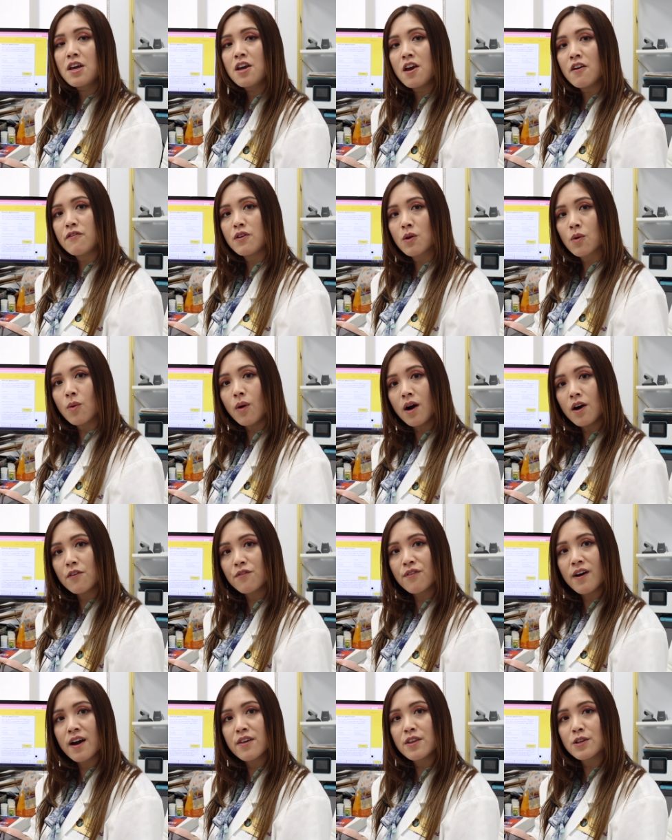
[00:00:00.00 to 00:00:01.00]
if you
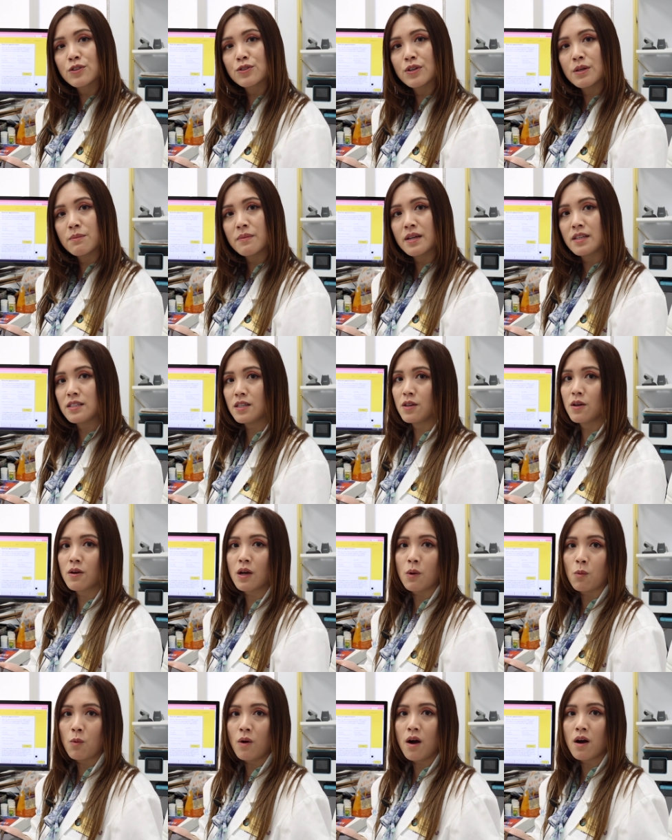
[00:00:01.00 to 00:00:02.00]
qualify the treatment, you
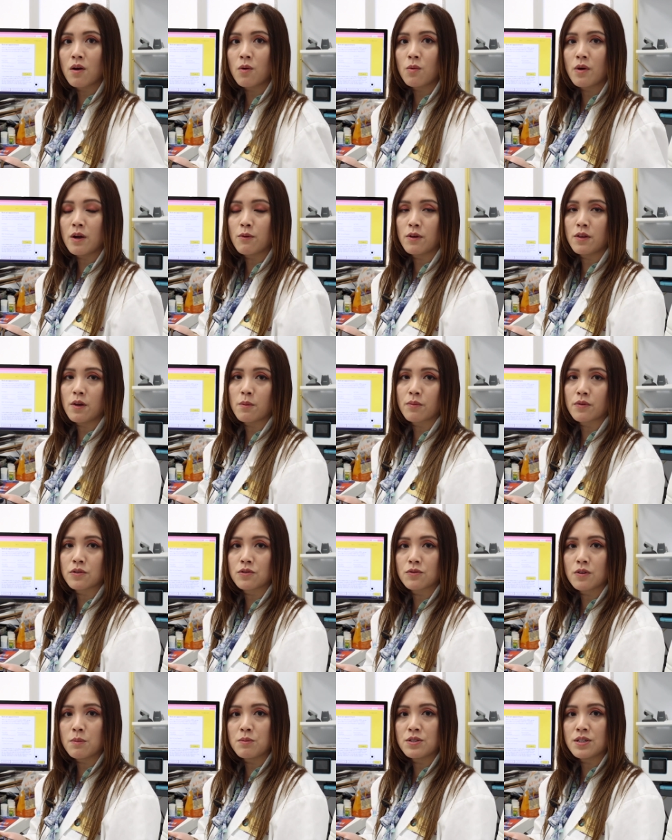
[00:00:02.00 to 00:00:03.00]
can walk away with your
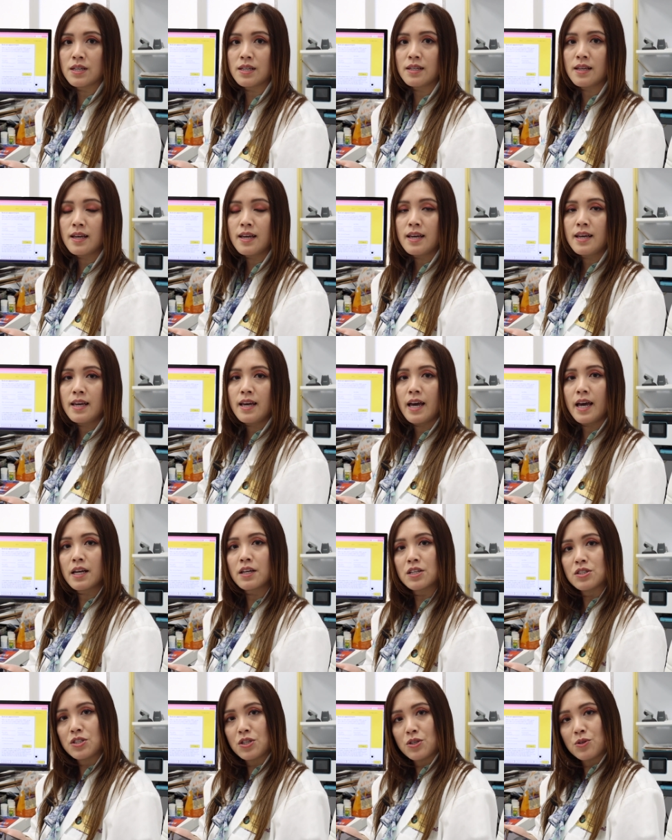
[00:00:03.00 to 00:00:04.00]
prescription and
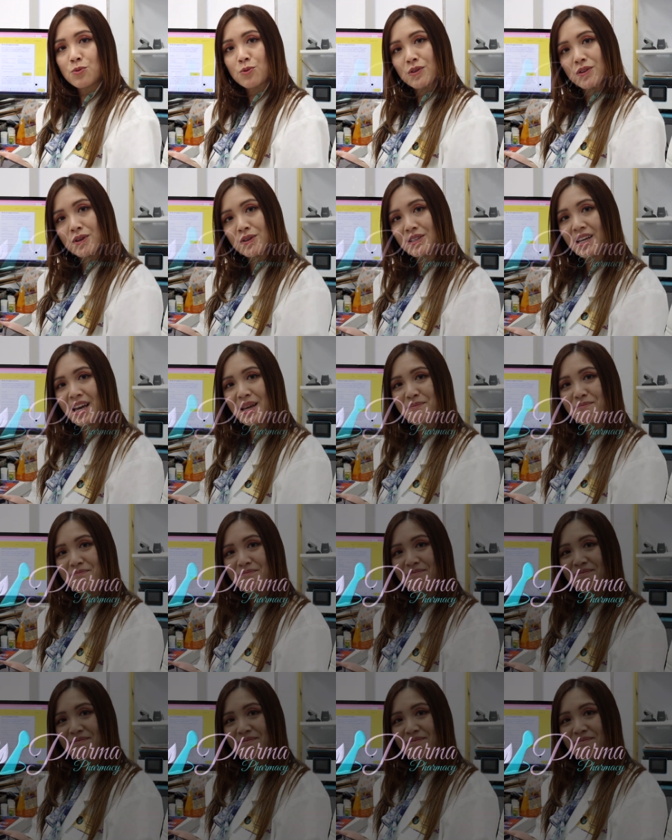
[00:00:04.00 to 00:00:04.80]
continue with your day.